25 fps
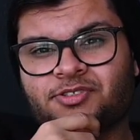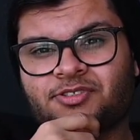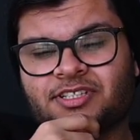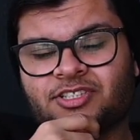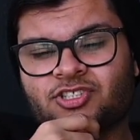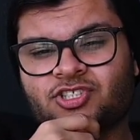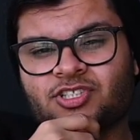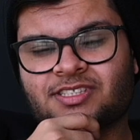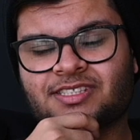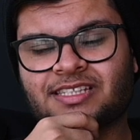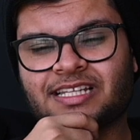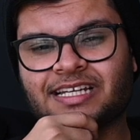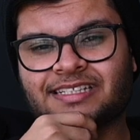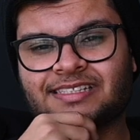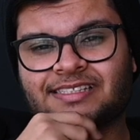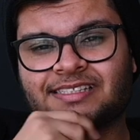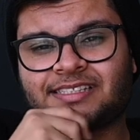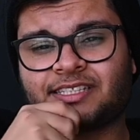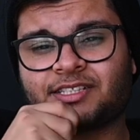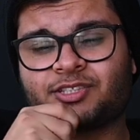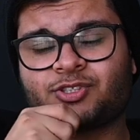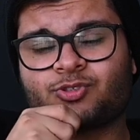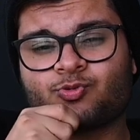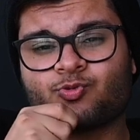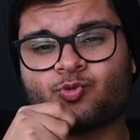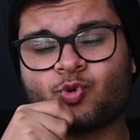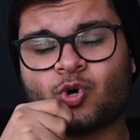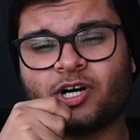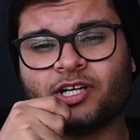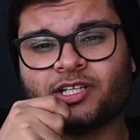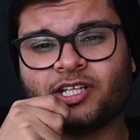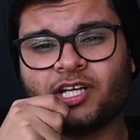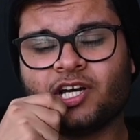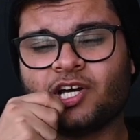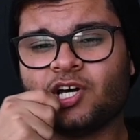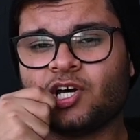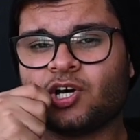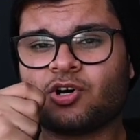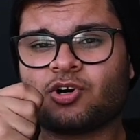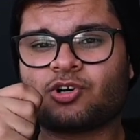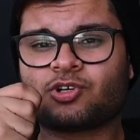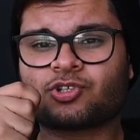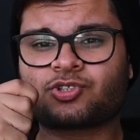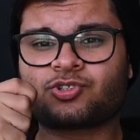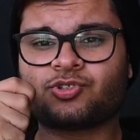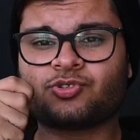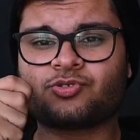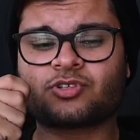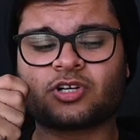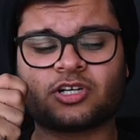You can just like stick to 1 or
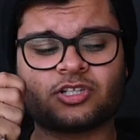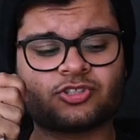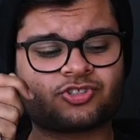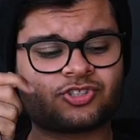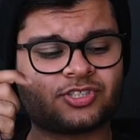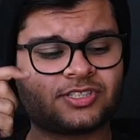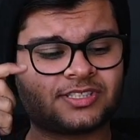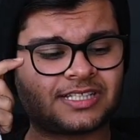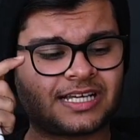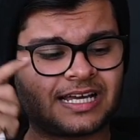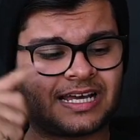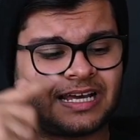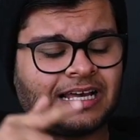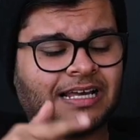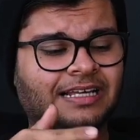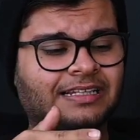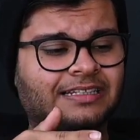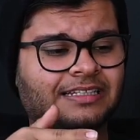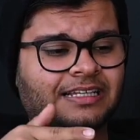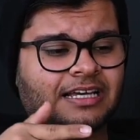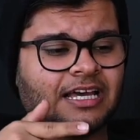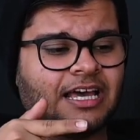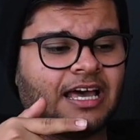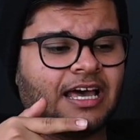2 countries, and